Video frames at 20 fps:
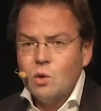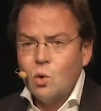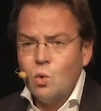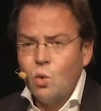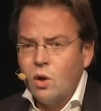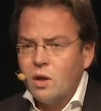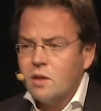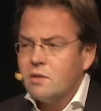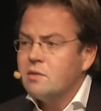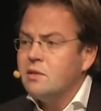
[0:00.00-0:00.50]

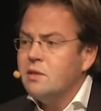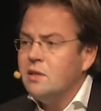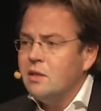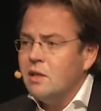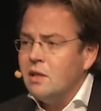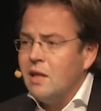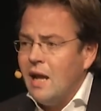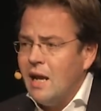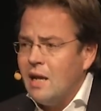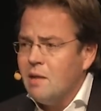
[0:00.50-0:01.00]
quality
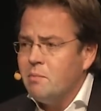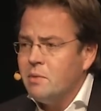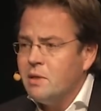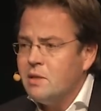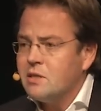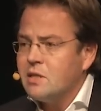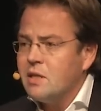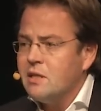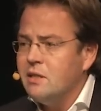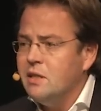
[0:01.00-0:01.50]
and
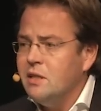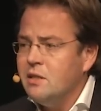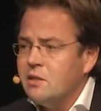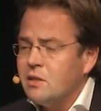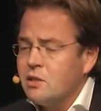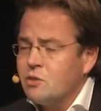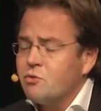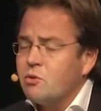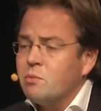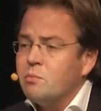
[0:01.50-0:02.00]
elements and
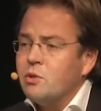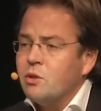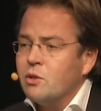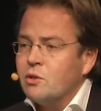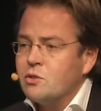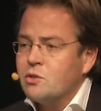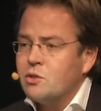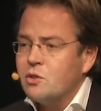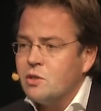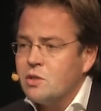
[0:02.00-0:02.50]
details from the
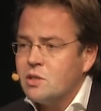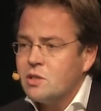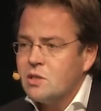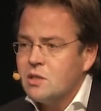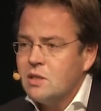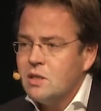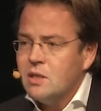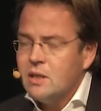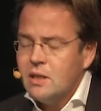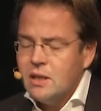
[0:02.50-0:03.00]
old church.
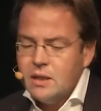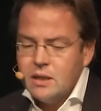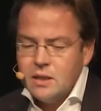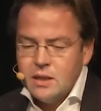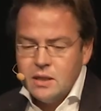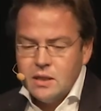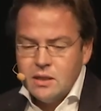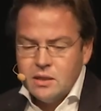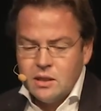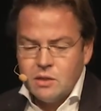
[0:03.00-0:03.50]

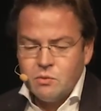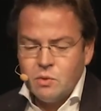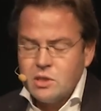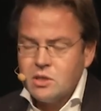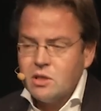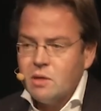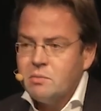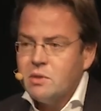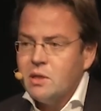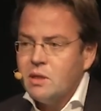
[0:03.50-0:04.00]
This was
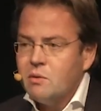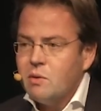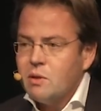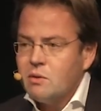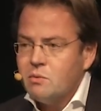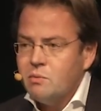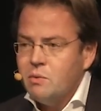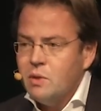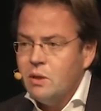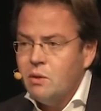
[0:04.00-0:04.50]
something
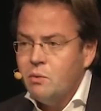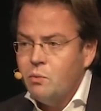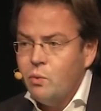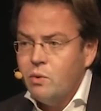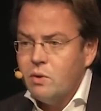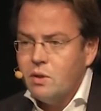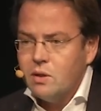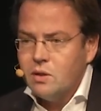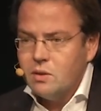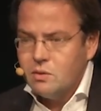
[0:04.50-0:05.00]
that we
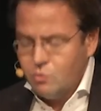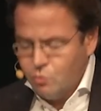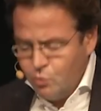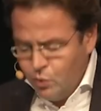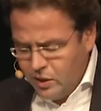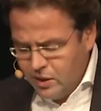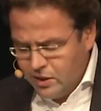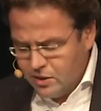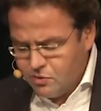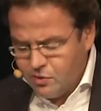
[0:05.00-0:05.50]

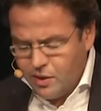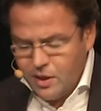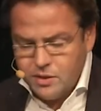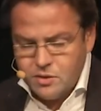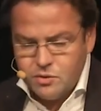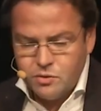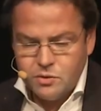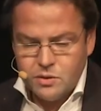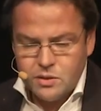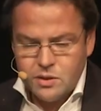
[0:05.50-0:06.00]
really
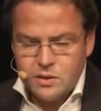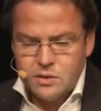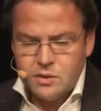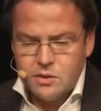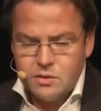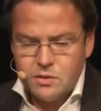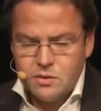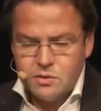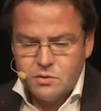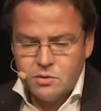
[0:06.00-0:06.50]
tried to
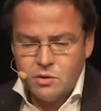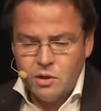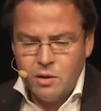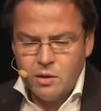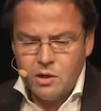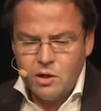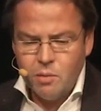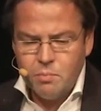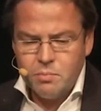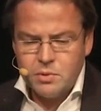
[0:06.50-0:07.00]

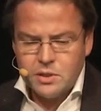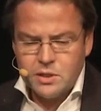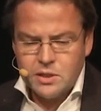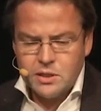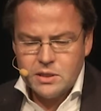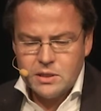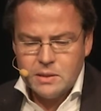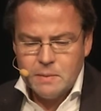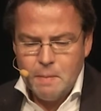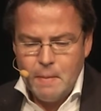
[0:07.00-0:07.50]

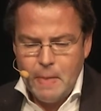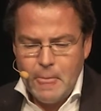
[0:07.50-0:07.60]
accomplish.